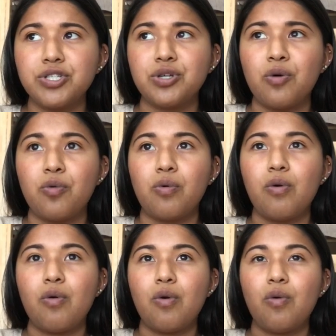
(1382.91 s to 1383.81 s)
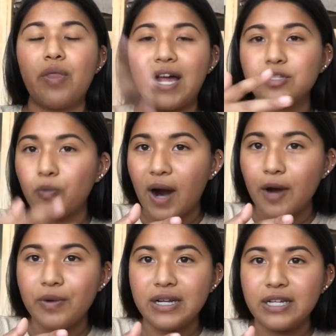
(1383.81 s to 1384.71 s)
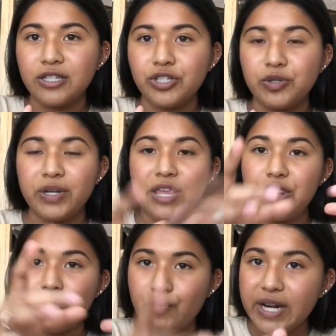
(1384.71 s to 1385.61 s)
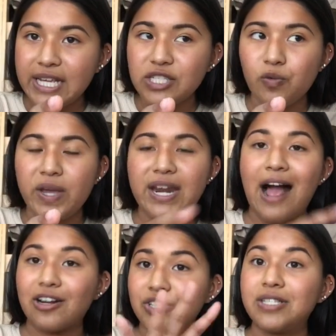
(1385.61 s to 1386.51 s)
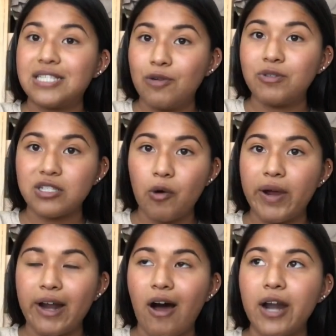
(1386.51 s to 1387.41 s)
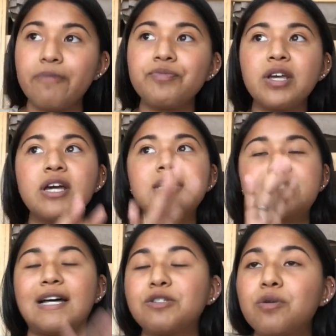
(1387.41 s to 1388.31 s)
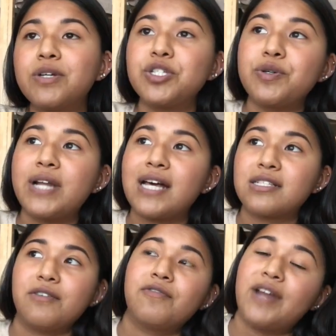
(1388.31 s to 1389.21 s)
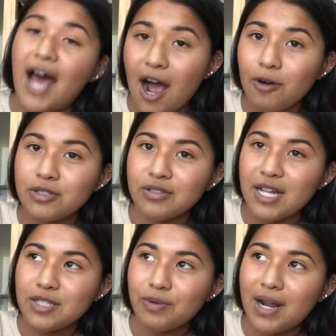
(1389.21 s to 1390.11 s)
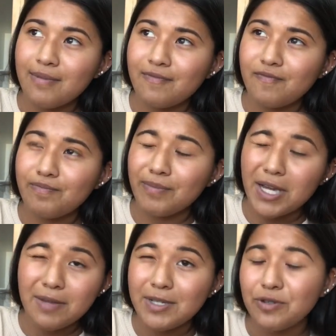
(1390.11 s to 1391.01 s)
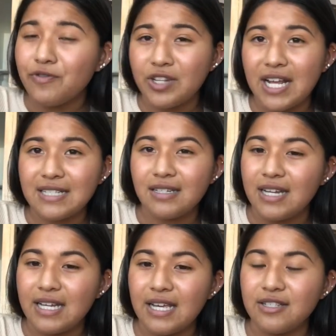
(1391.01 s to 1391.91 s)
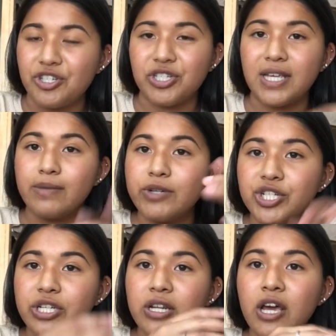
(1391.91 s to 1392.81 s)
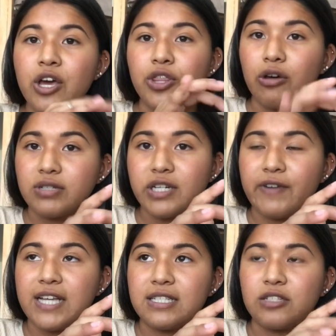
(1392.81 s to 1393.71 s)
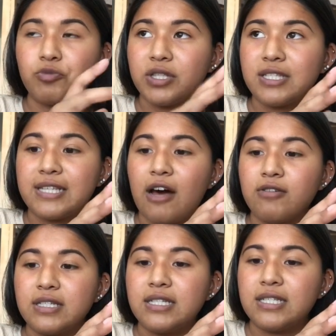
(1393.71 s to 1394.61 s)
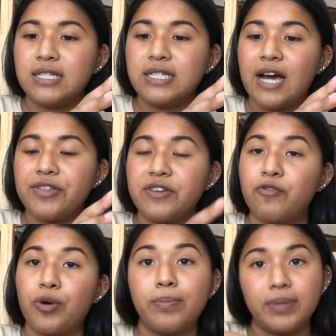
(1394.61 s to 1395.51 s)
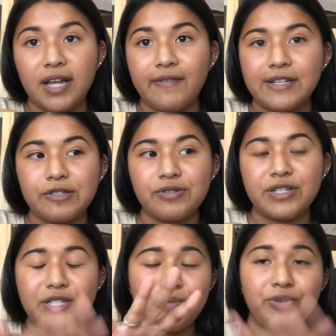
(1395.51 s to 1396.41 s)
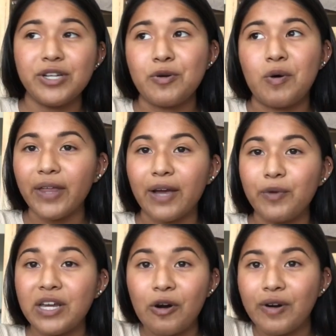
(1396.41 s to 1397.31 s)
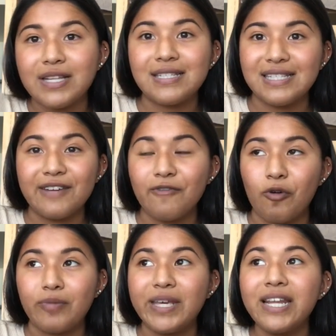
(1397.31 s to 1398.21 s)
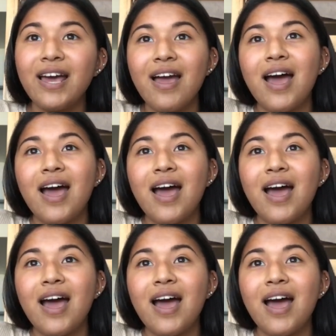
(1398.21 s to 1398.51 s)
So that's why we need to do it in 3D, so we can actually see what's going on. So that's what we're doing as of now. So that's what I'm going to be doing for the next 10 days, is just imaging those devices with the cells and seeing how they form blood vessels. And it's pretty cool. Like, we can already see it forming.